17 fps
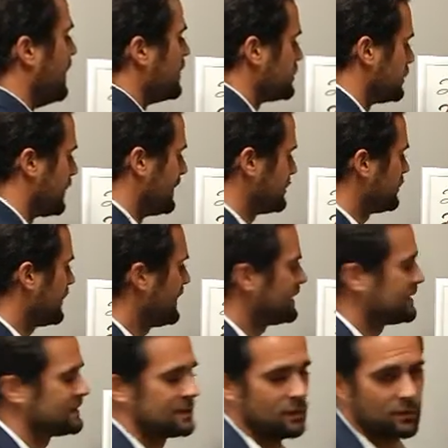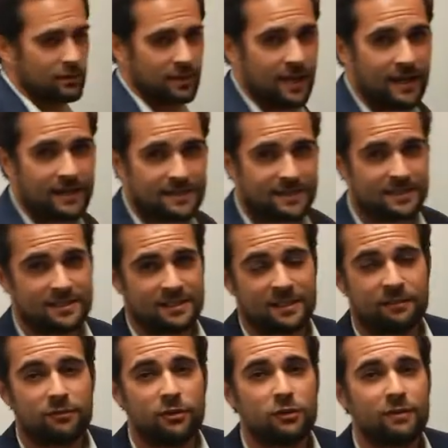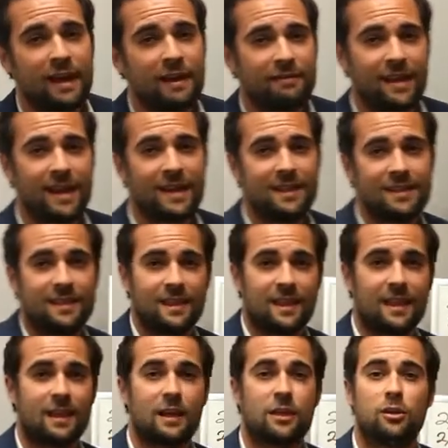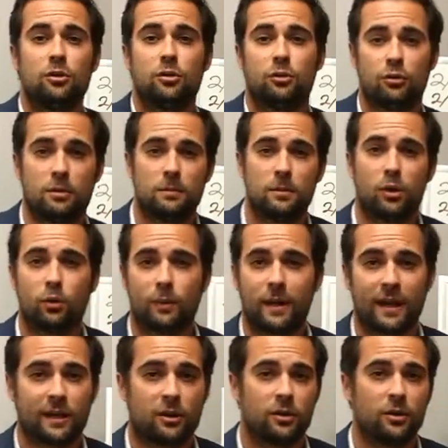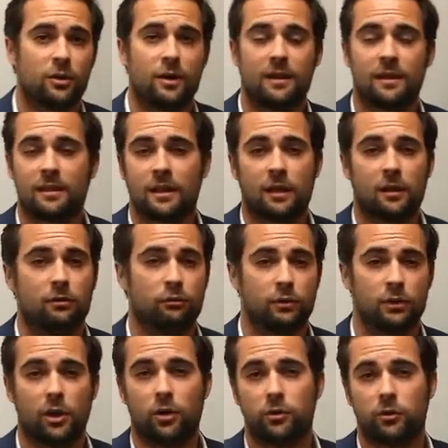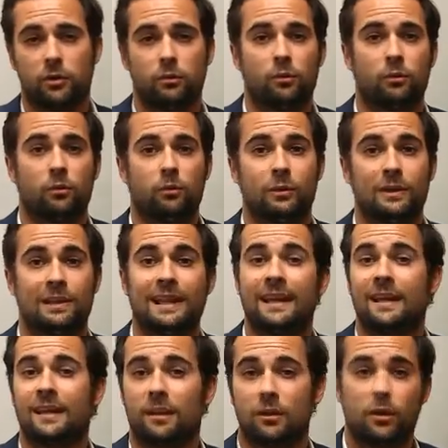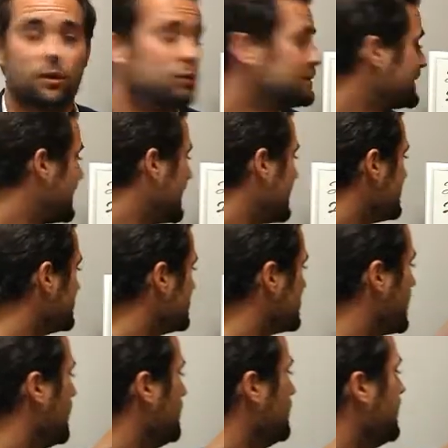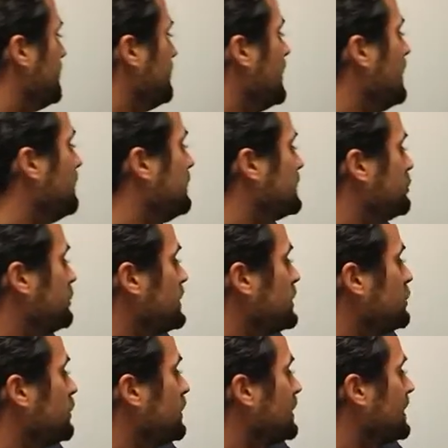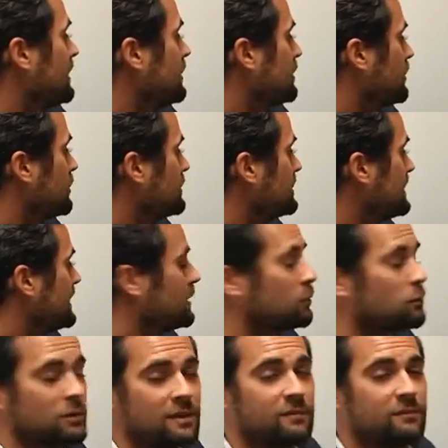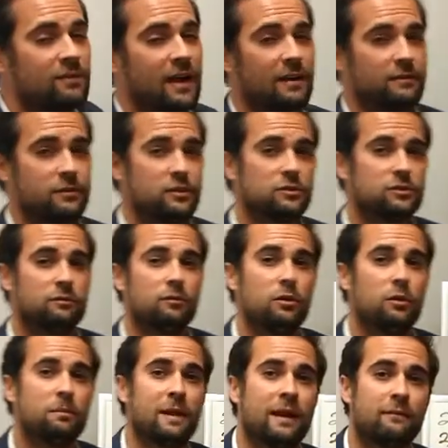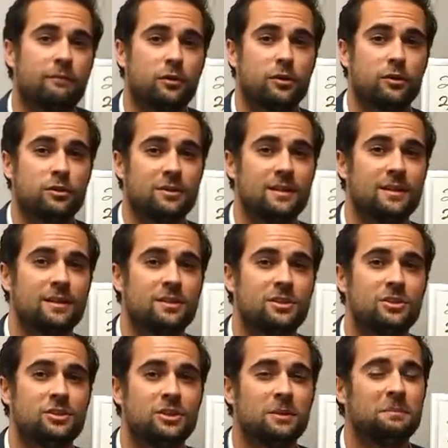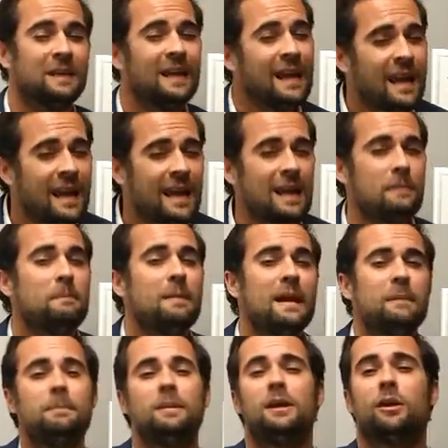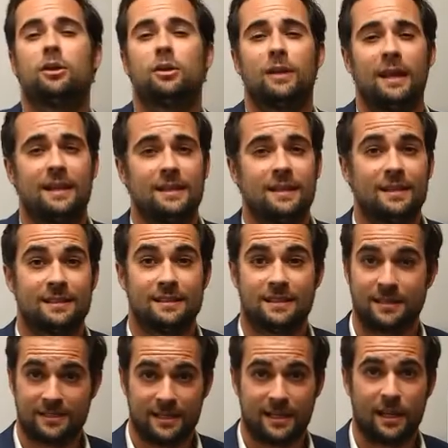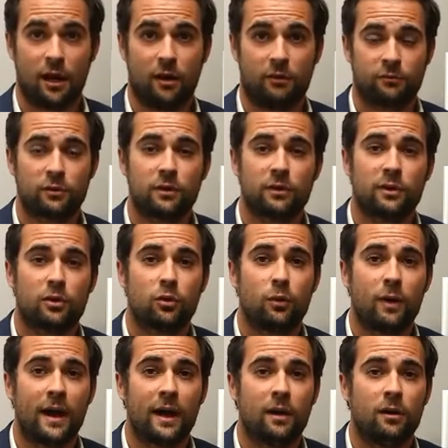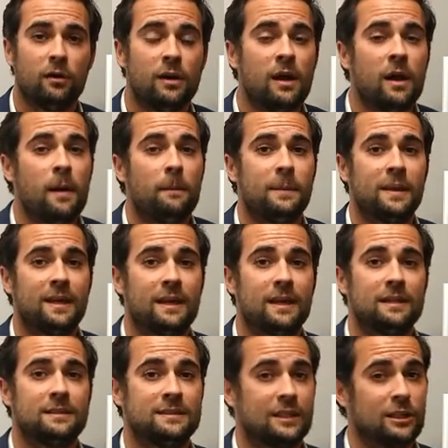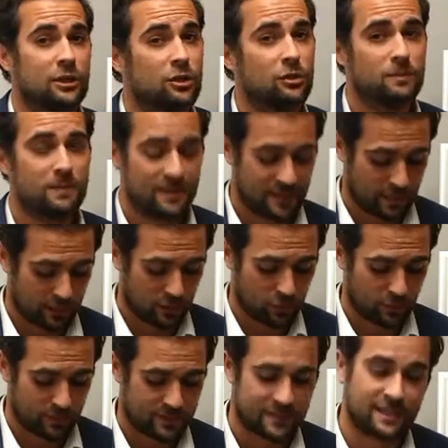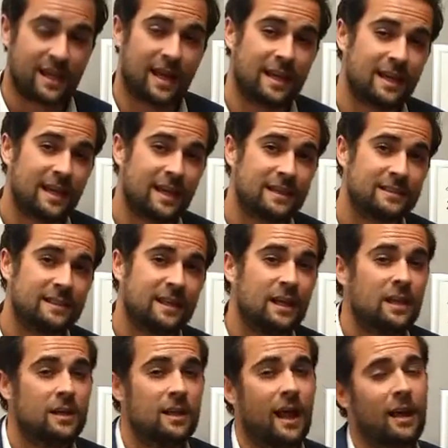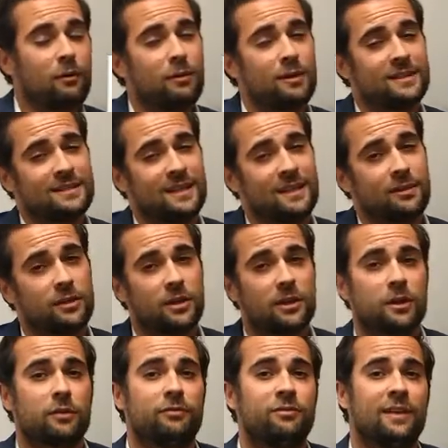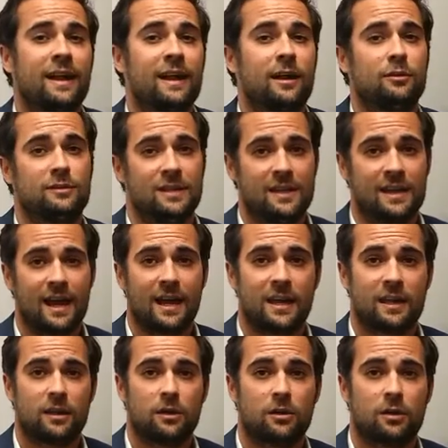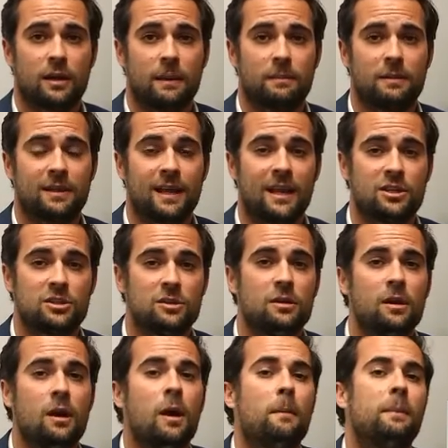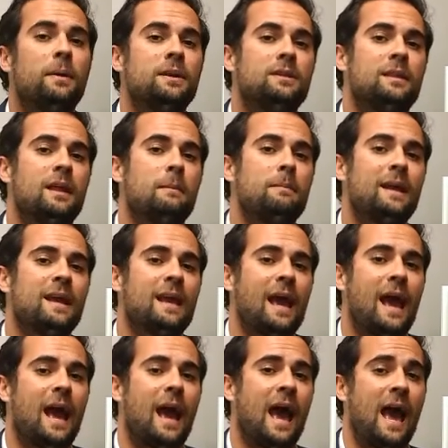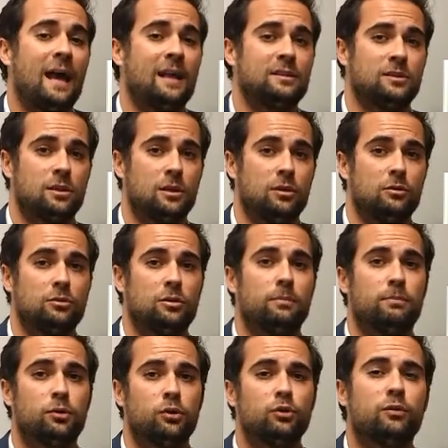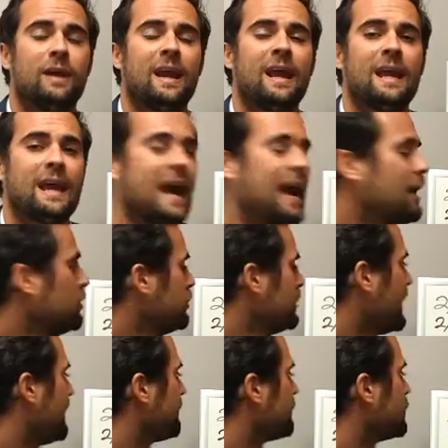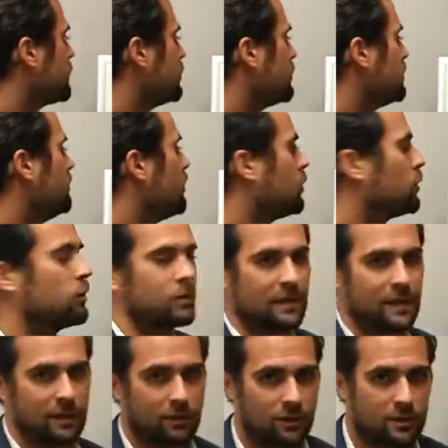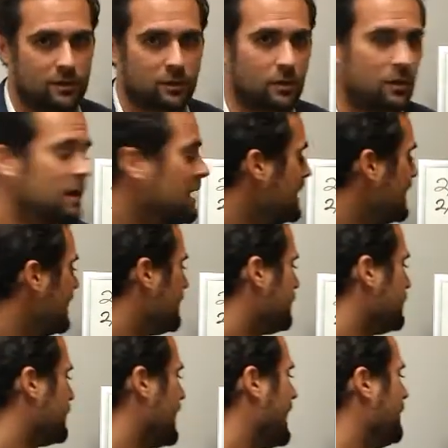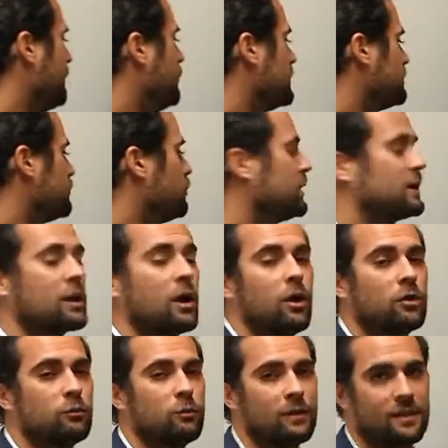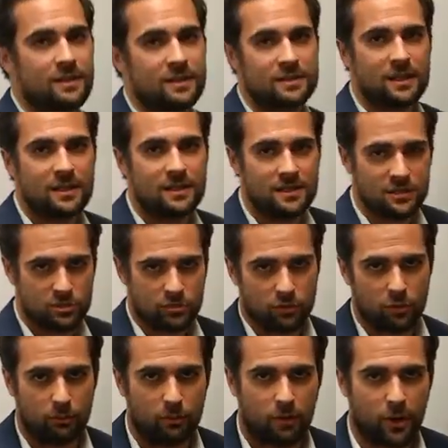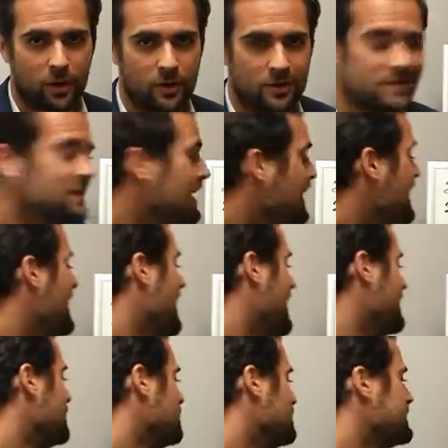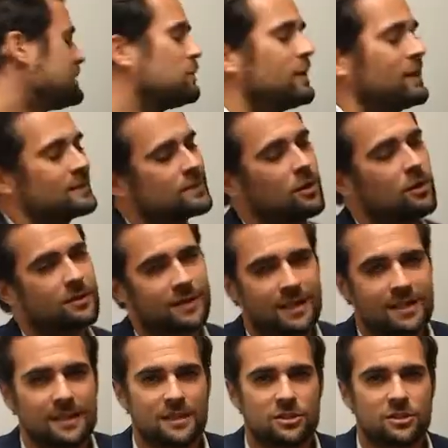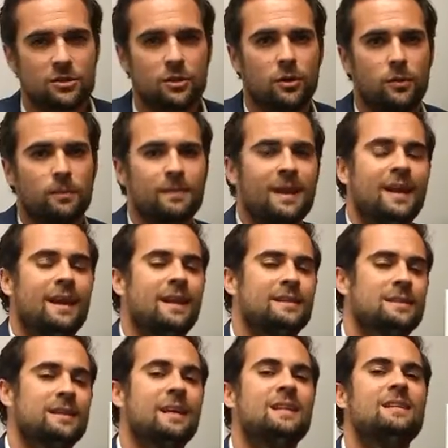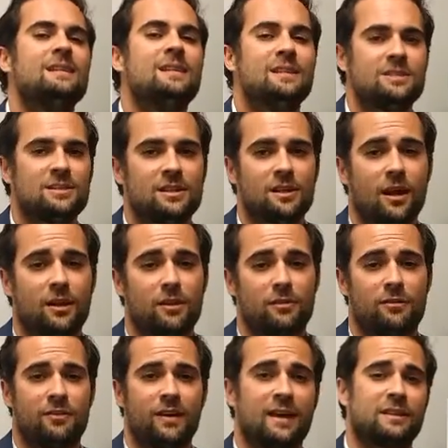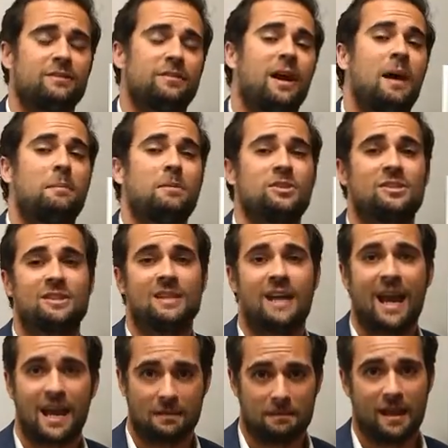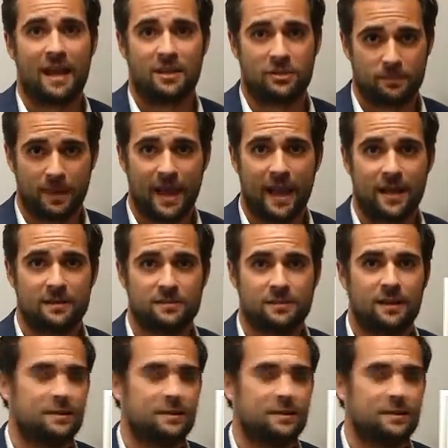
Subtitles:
So I try to tell clients, listen, if you've had anything, a new criminal record or anything relating to those lines come up between 2013 or within 5 years of you applying for your citizenship, it may be a good idea to sit off for a little while because it could be that USCIS, I don't want to say they're going to flat out deny your application, but they may ask you to prove, hey, how do you have good moral character if you have what's called one of these conditional bars. And the reason why it's called conditional, it's conditioned on the fact of how much time has passed.